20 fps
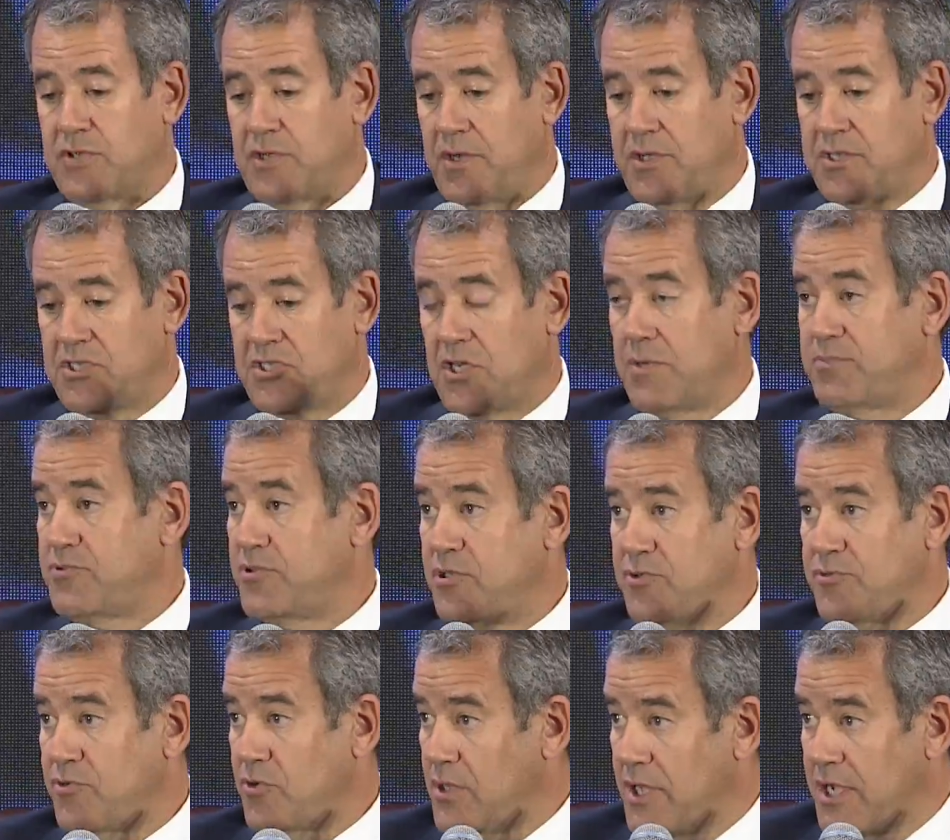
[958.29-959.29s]

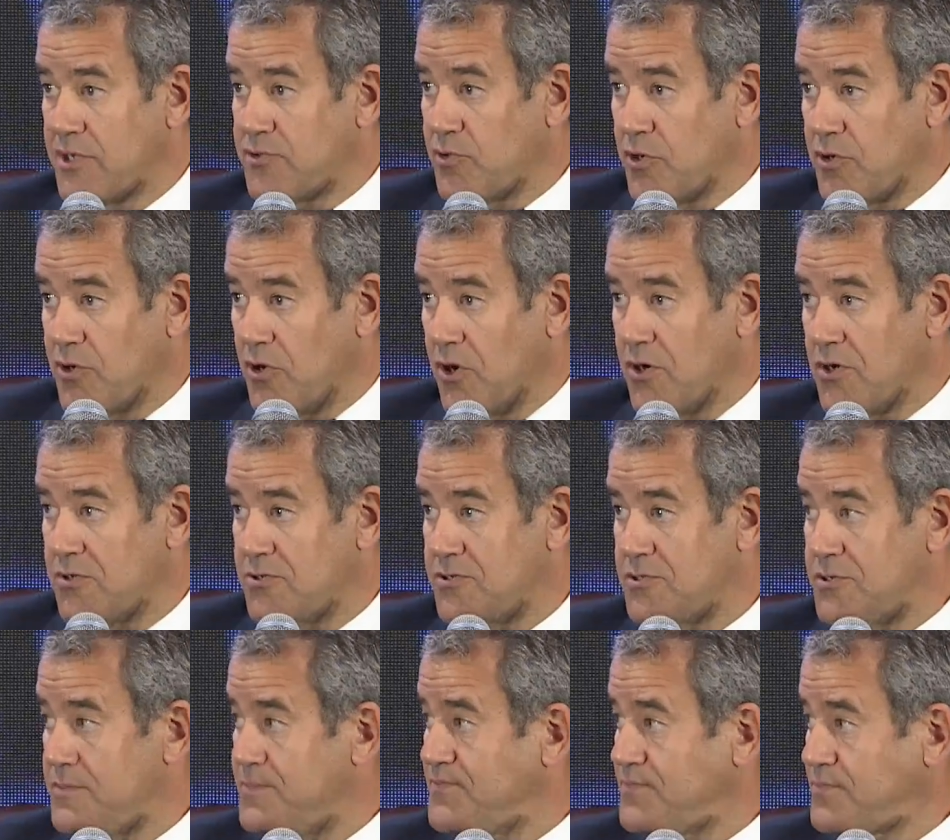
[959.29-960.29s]
Subsidies for electric
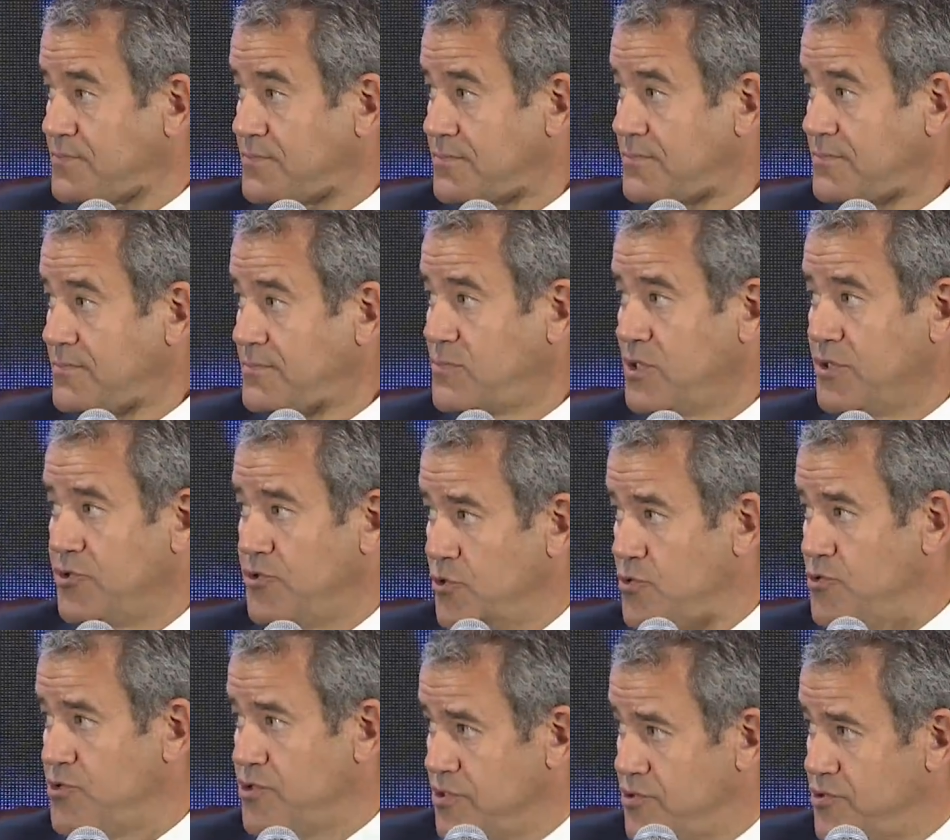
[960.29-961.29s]
cars,
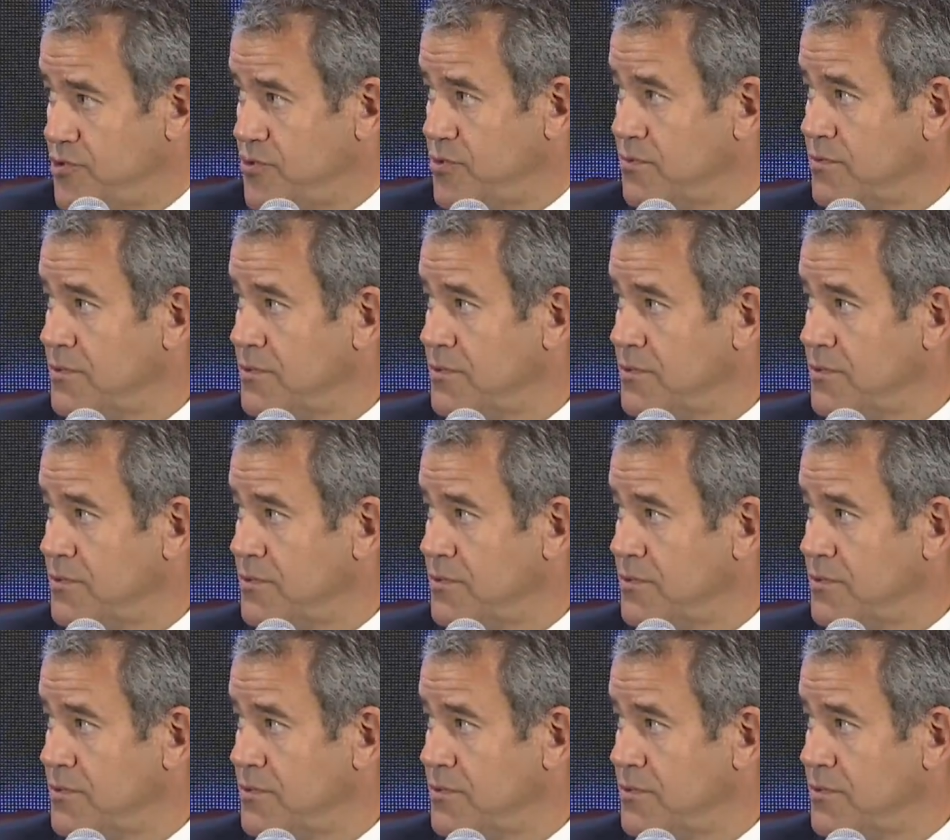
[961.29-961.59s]
huge issue.